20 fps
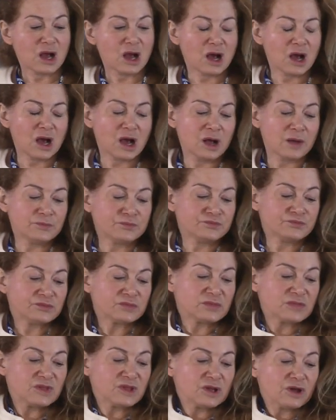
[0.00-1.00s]

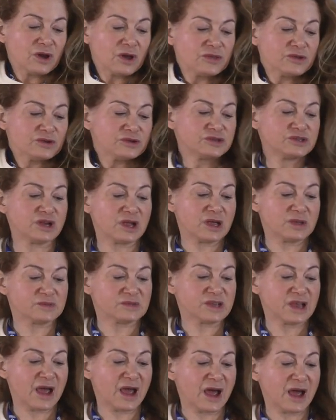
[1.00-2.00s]
The author,
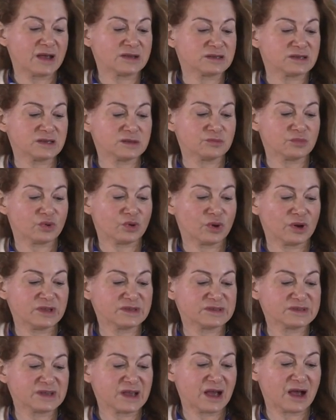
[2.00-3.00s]
James Hassan,
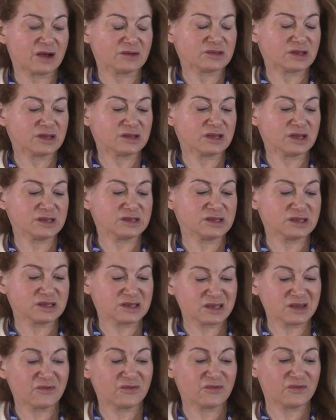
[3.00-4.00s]
points out that this
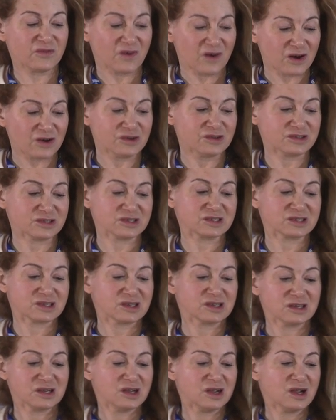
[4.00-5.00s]
is a
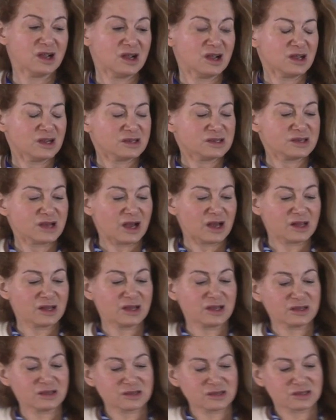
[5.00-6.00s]
first.
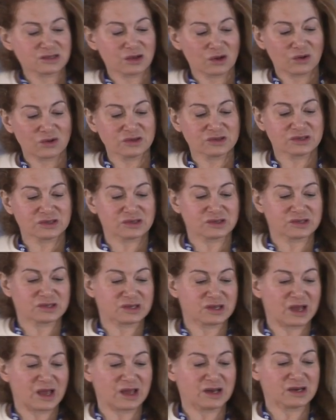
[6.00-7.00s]
Telling soldiers
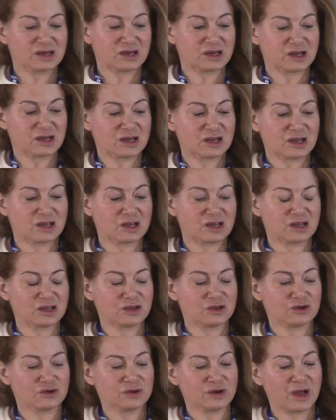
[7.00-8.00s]
that
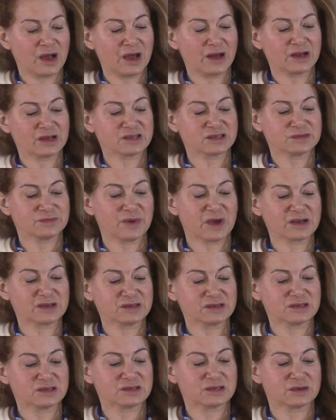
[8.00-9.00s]
you're not
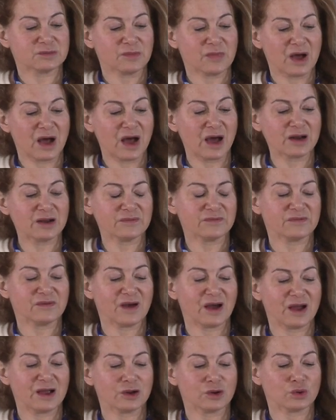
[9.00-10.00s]
expected to
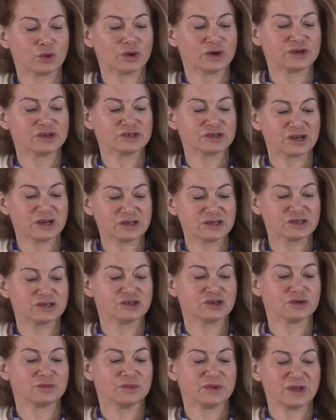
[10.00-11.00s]
modify or
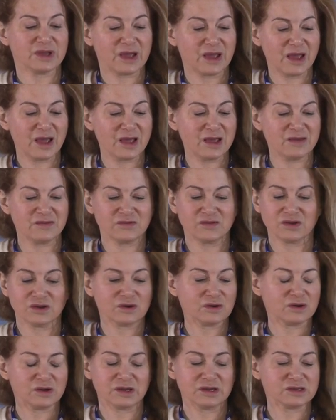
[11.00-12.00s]
adjust your
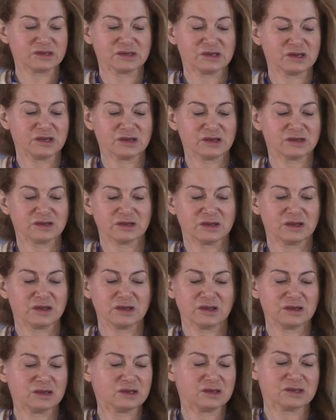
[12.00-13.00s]
behavior is a
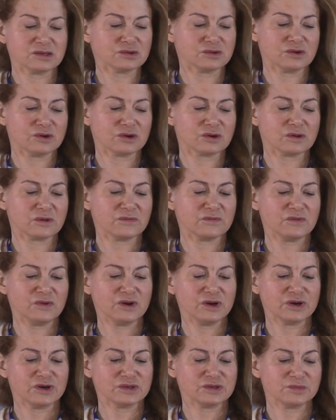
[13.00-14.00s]
historical
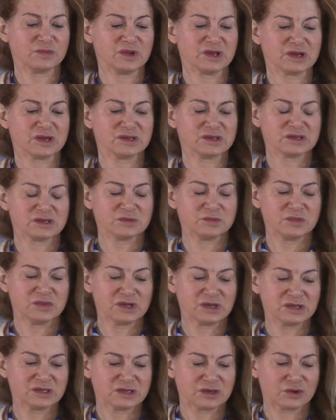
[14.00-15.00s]
first, because the
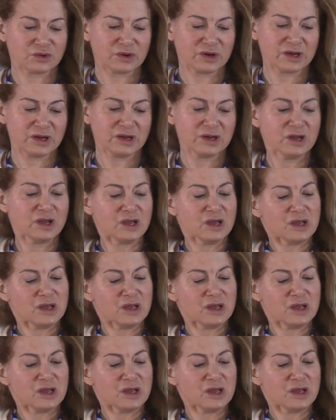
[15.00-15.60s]
military